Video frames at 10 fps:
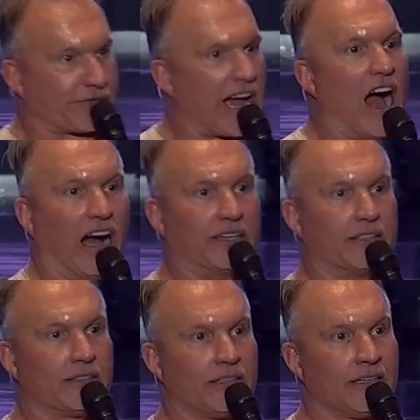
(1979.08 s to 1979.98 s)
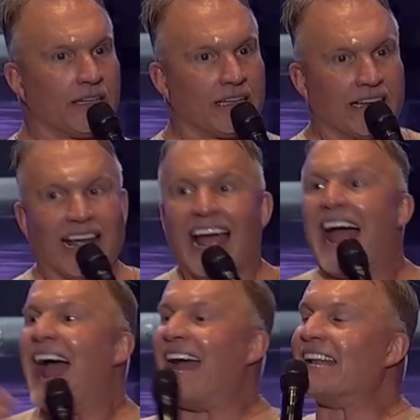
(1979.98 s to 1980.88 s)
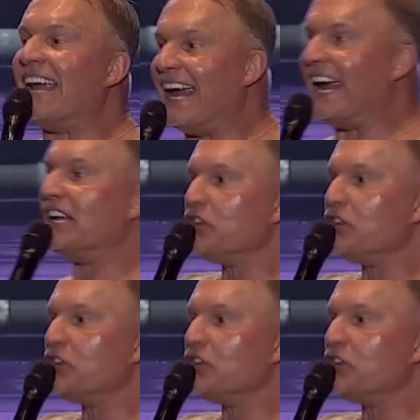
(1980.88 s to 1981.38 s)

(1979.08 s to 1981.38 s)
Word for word: of God. And he